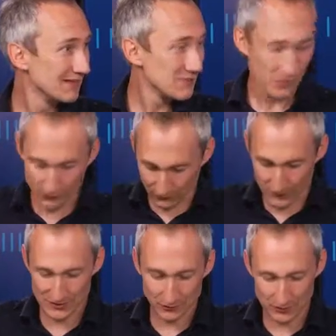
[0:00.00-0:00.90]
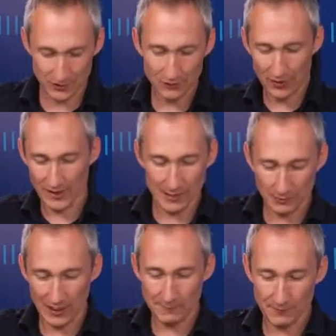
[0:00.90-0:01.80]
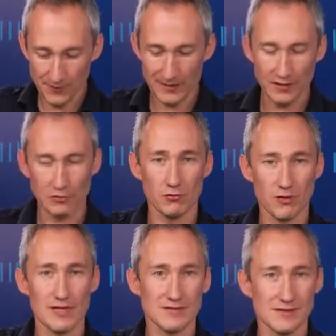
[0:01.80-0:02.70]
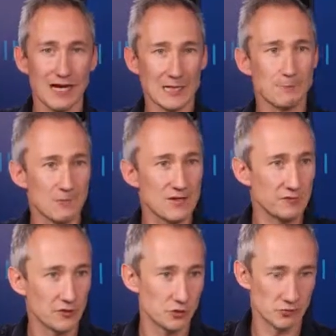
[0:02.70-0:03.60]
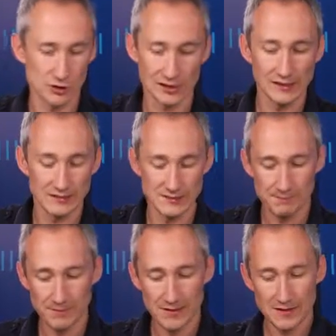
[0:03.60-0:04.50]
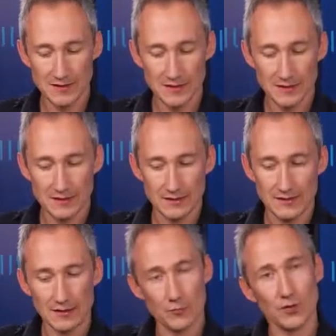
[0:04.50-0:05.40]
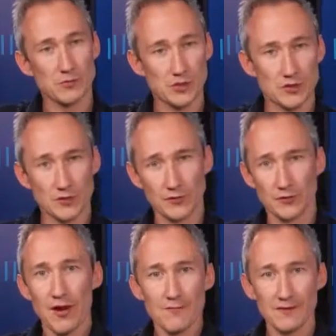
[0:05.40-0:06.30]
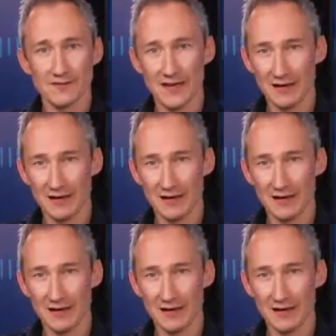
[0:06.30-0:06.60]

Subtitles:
So I've got a physical server, I enable Hyper-V, I can create Hyper-V virtual machines. What I'm showing you on the graphic there